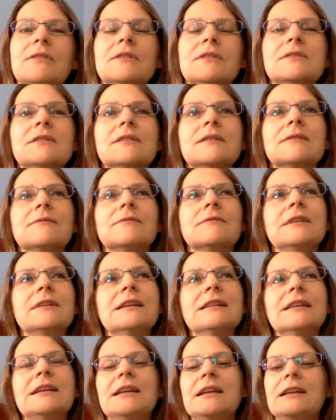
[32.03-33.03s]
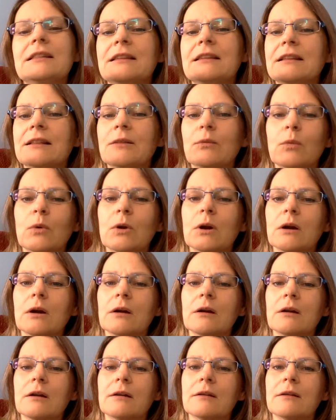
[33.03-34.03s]
There's a really little
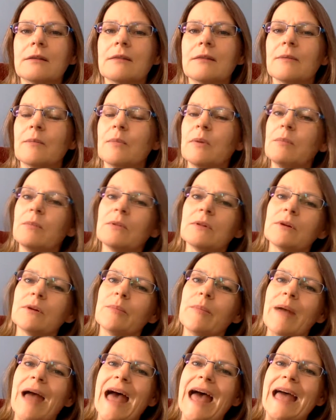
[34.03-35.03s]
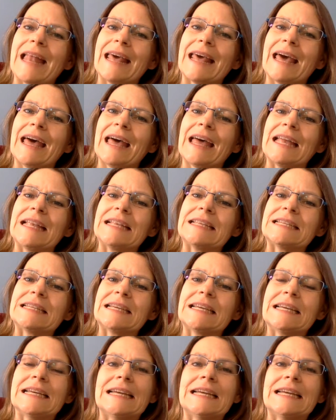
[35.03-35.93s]
word that people are bad at,